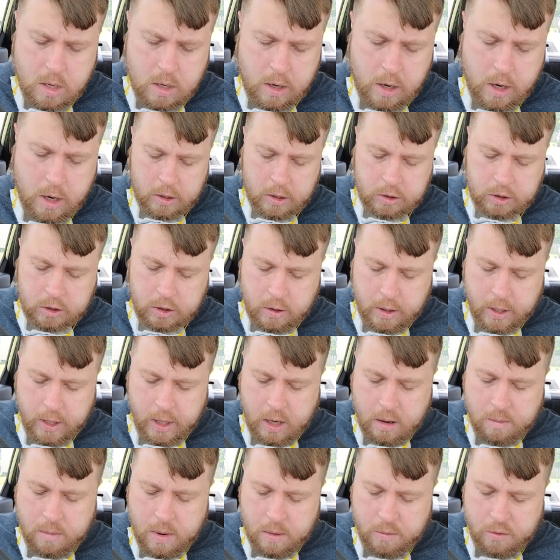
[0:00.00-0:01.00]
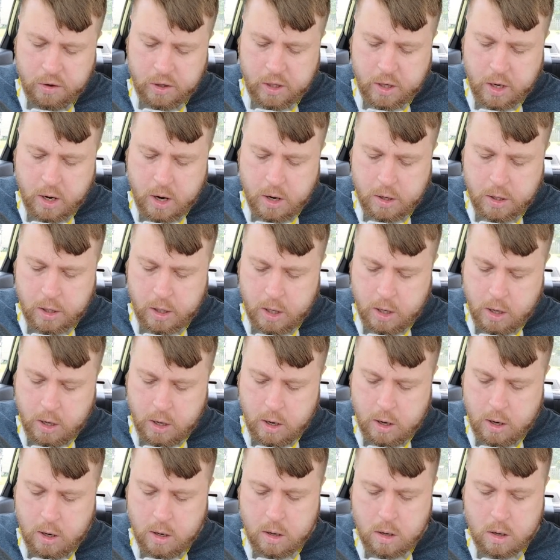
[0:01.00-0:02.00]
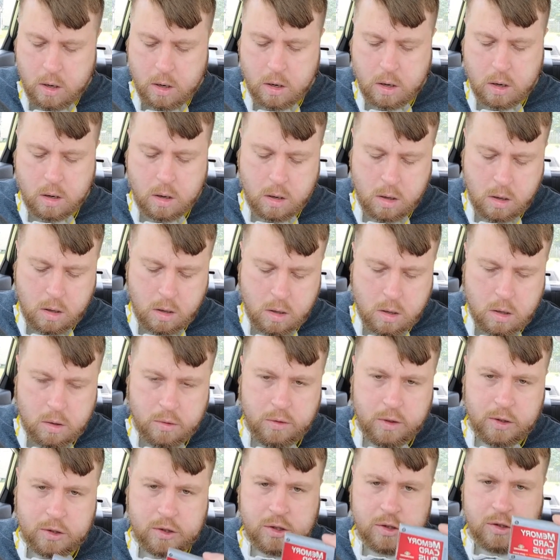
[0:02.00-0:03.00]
All so I got a memory card here. This